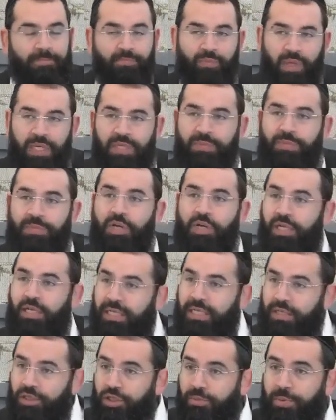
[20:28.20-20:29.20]
is because
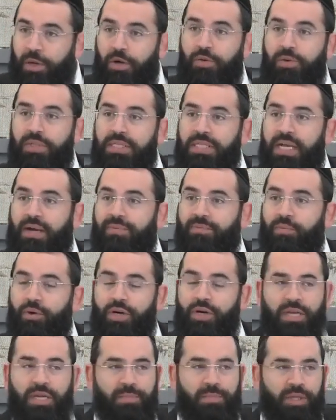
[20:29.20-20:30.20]
HaKadosh Baruch Hu stopped
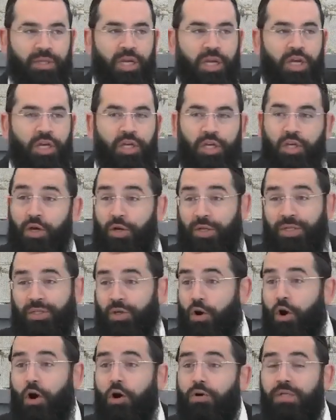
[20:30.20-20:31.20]
working. But it's
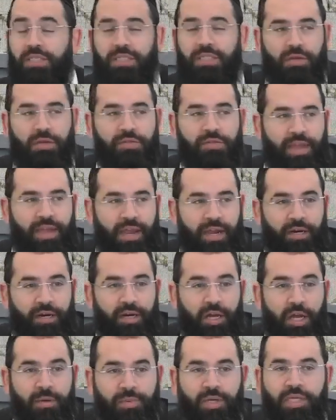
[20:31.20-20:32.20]
also there
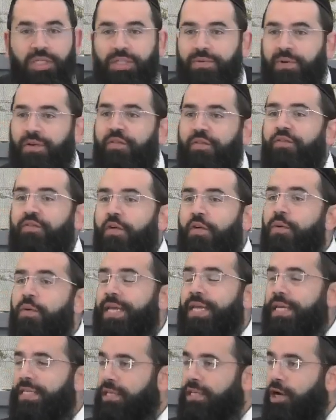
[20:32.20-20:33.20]
because you want to
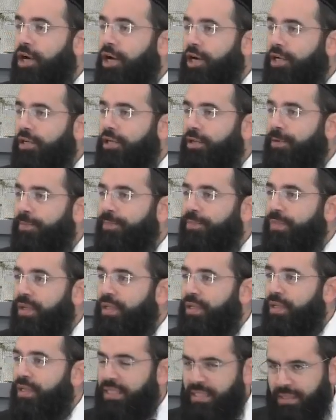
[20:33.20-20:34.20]
focus on,
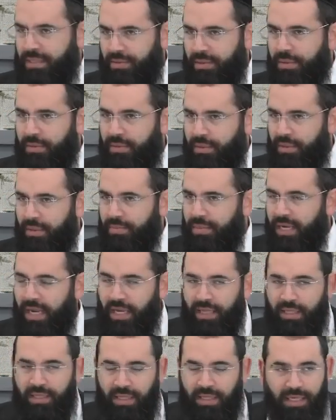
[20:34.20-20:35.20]
this is
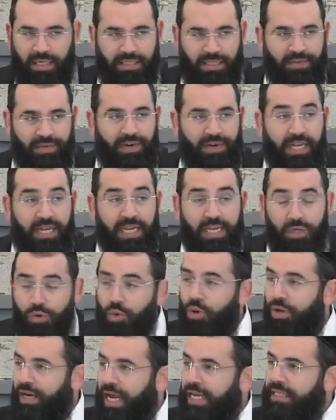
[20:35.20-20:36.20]
the Sefer
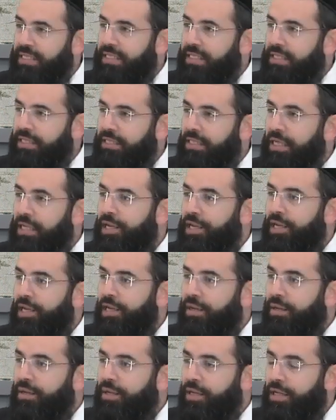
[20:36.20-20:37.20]
Chinuch writes this,
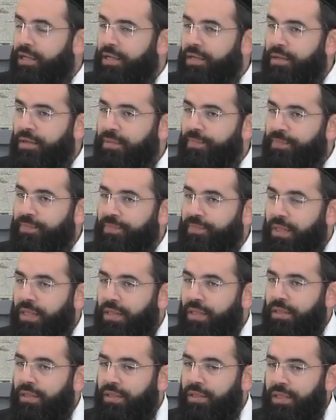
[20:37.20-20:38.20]
in
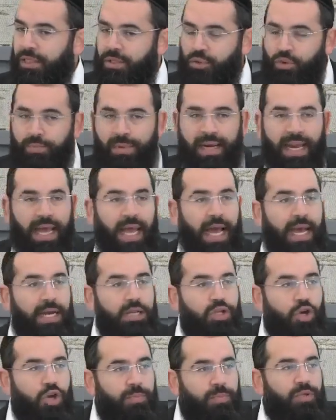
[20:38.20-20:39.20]
Isur Melacha al
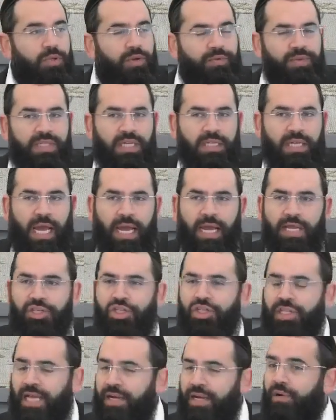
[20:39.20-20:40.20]
Yom Tov, he says, I
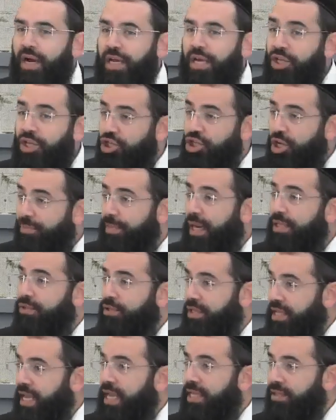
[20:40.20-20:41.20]
understand why on Shabbat
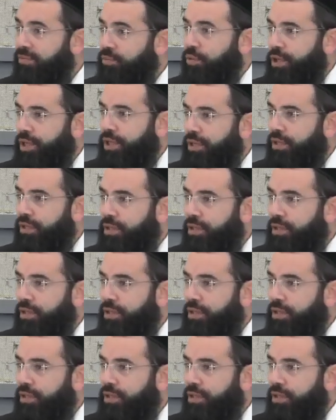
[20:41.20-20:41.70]
you can't work.